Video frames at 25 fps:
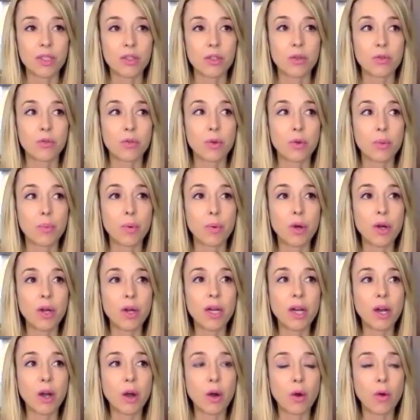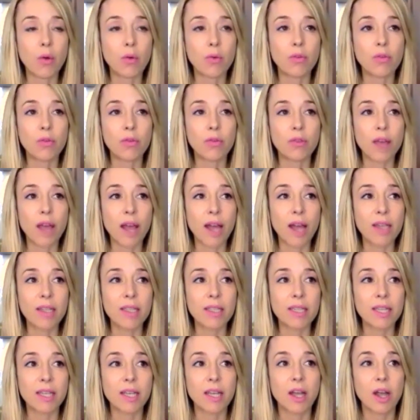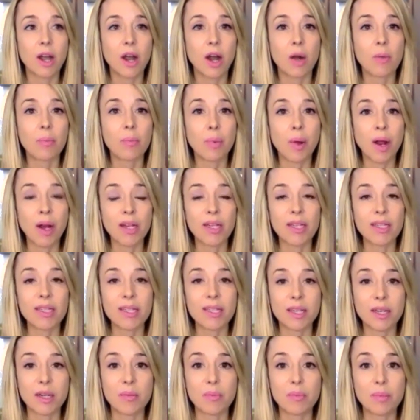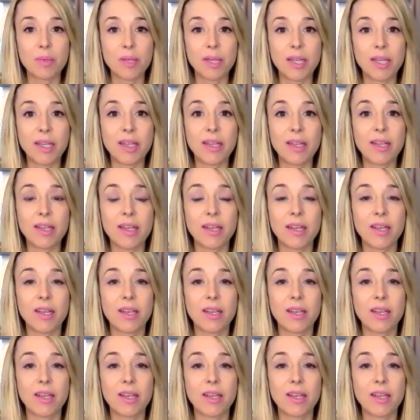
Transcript: So for burning our own fat, our body is going to be